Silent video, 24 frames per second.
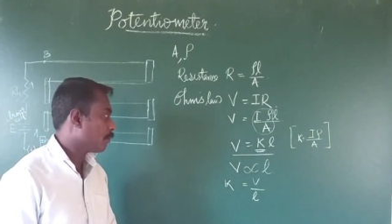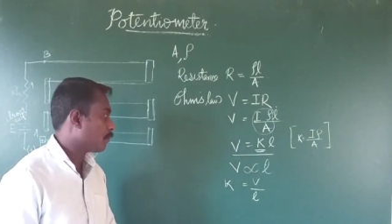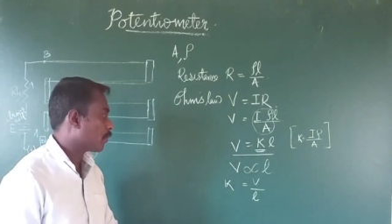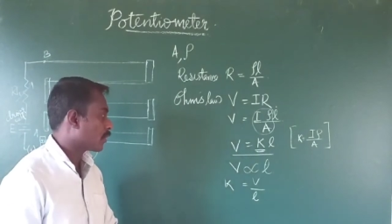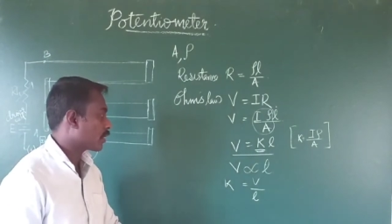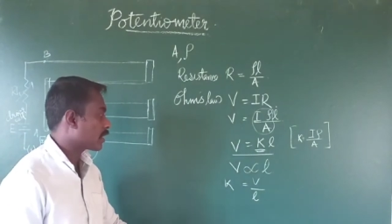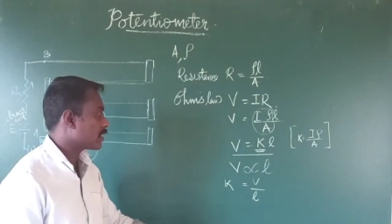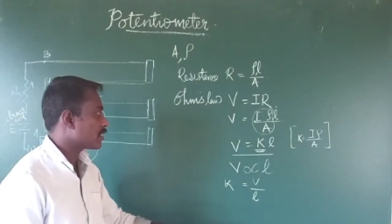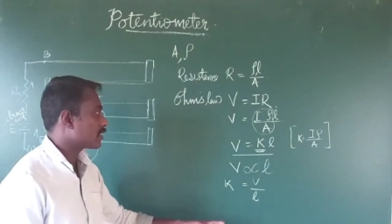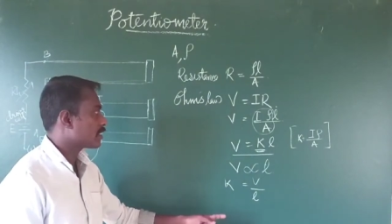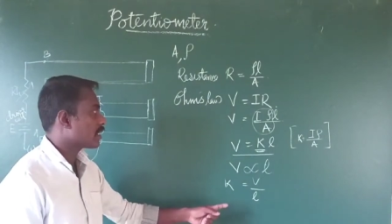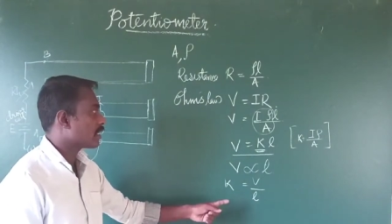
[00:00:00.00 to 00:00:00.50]

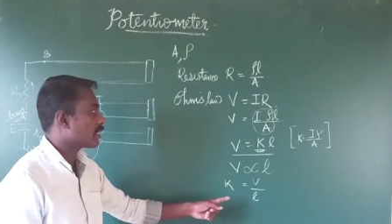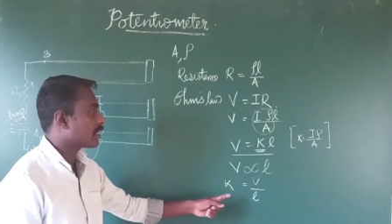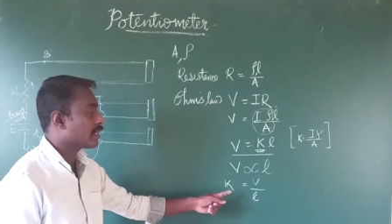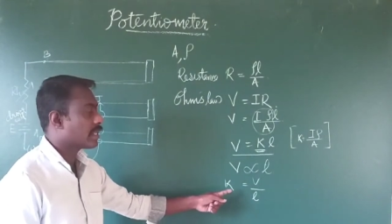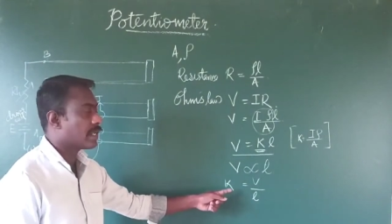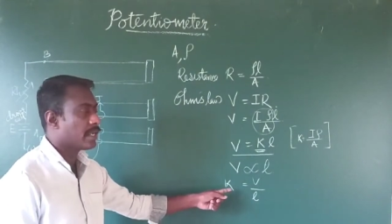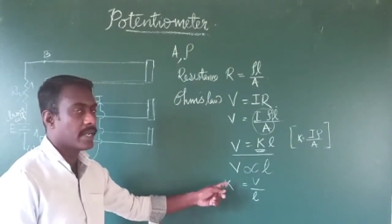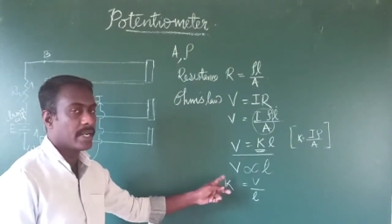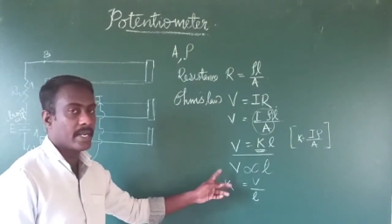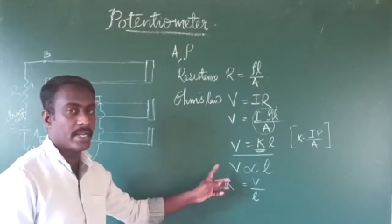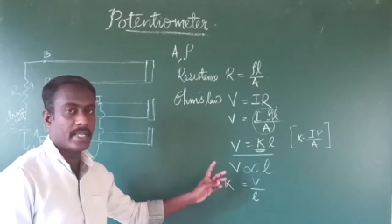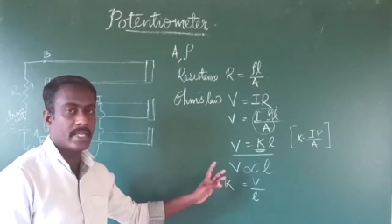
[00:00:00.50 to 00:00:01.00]
potential
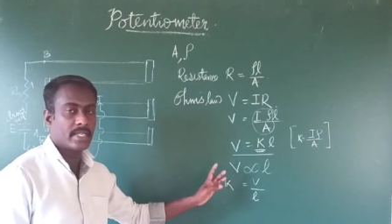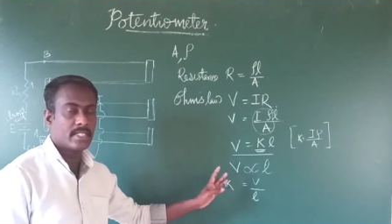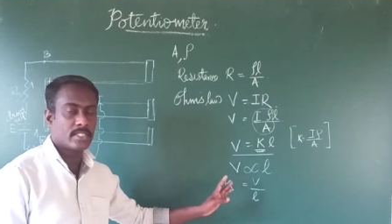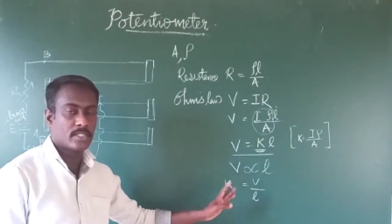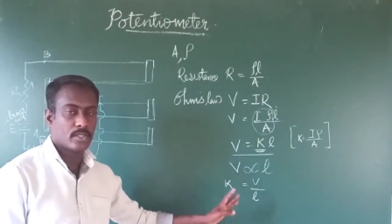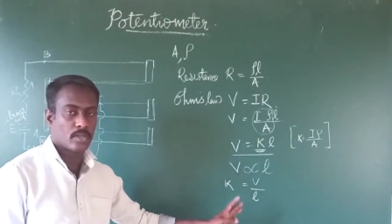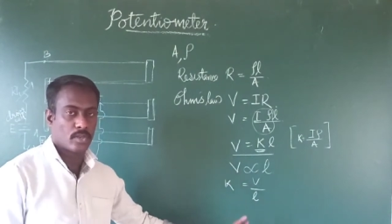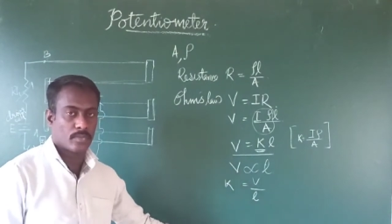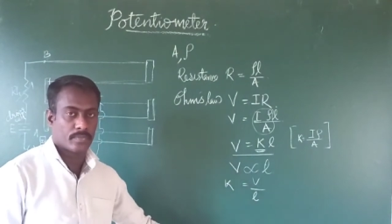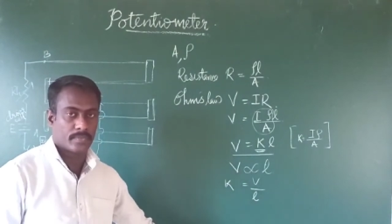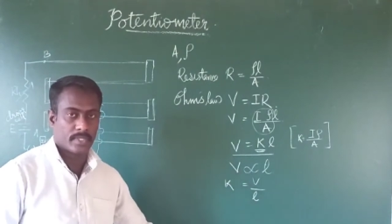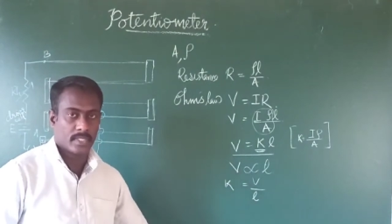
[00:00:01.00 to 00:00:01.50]
gradient
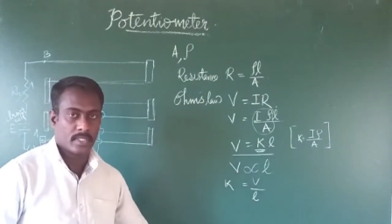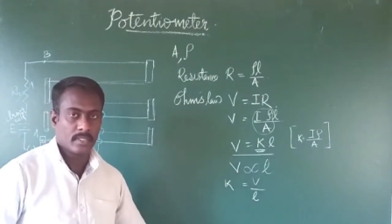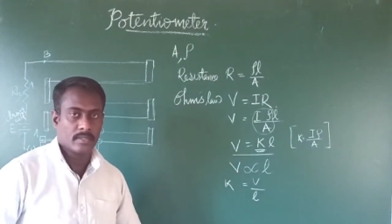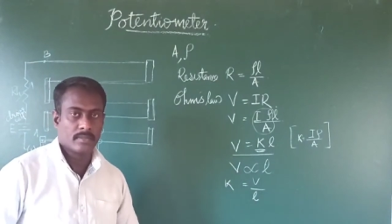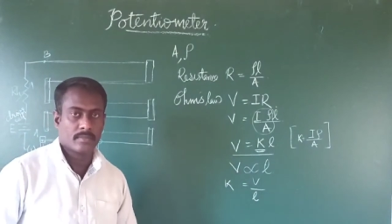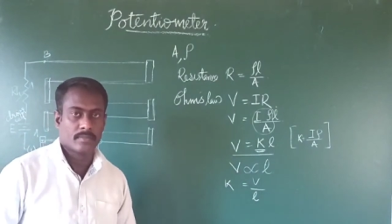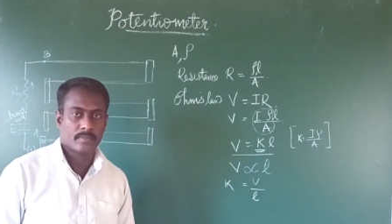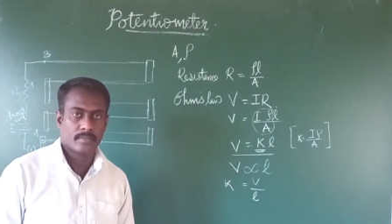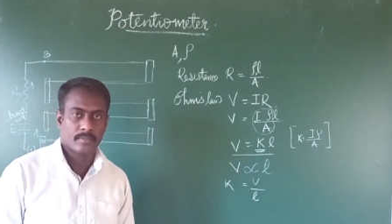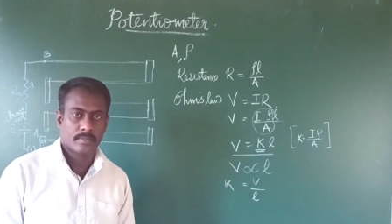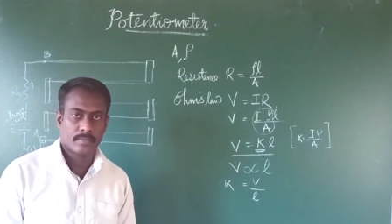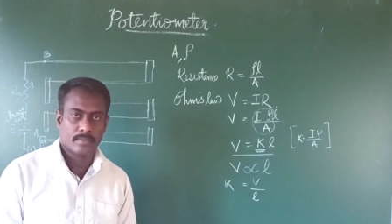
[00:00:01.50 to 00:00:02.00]
of
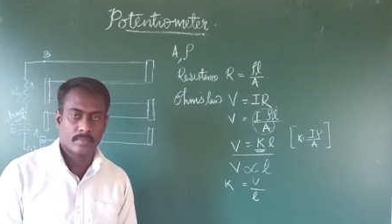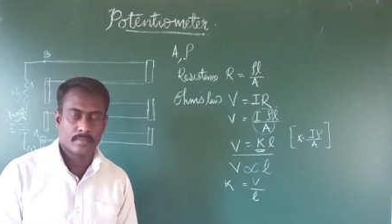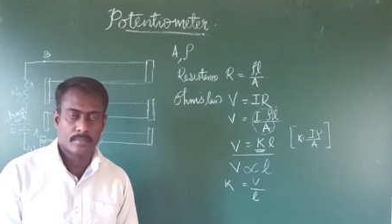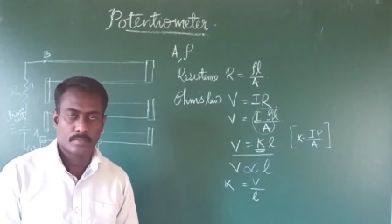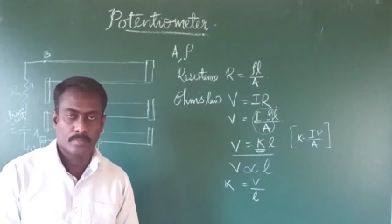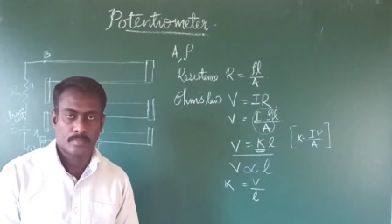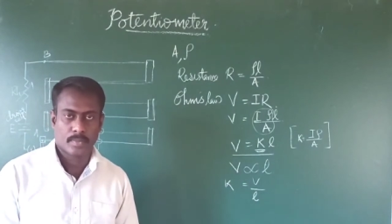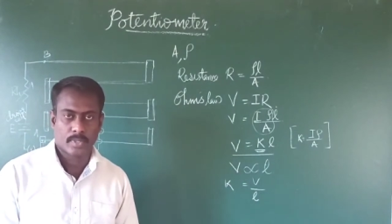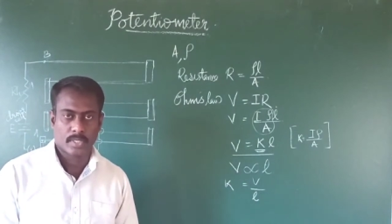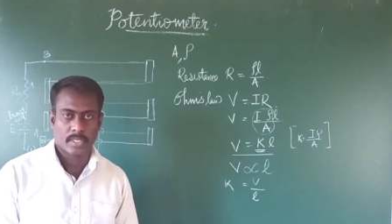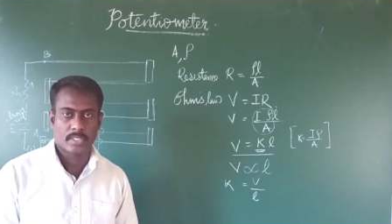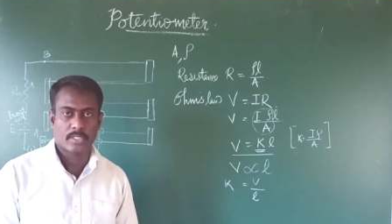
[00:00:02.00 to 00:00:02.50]
the
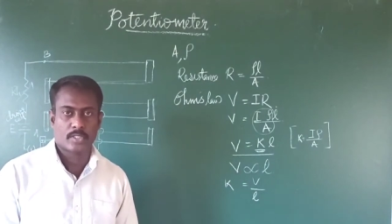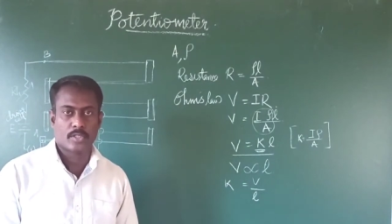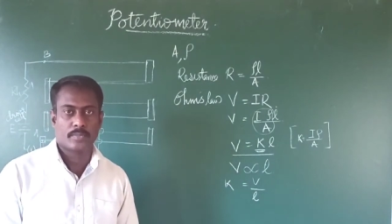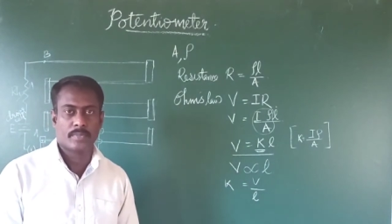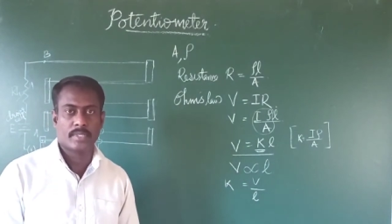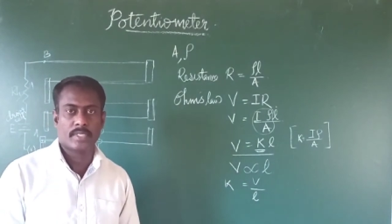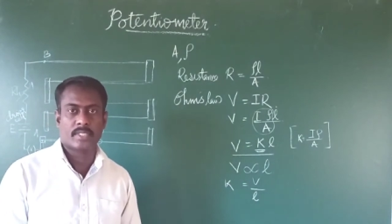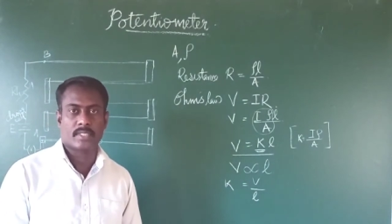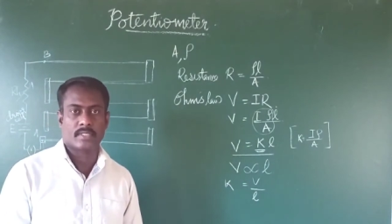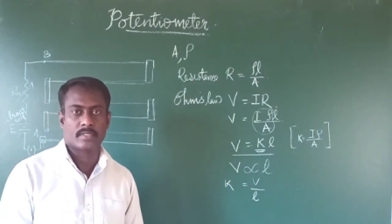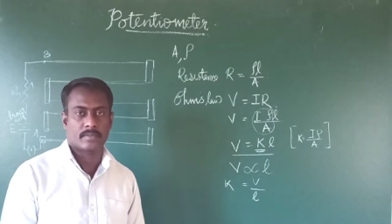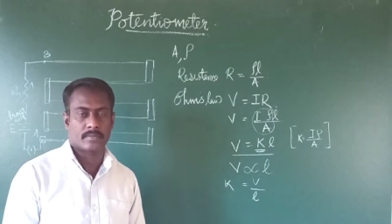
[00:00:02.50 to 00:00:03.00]

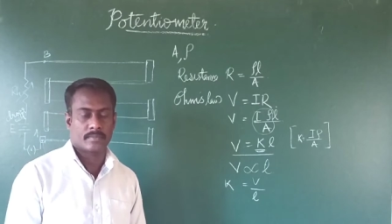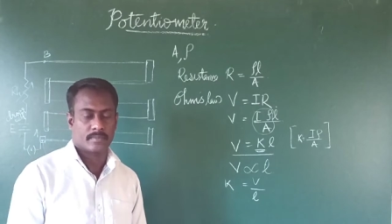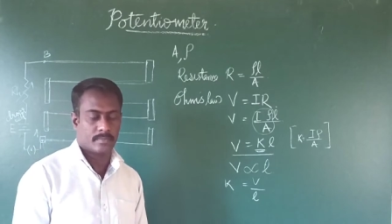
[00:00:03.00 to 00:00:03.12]
potentiometer.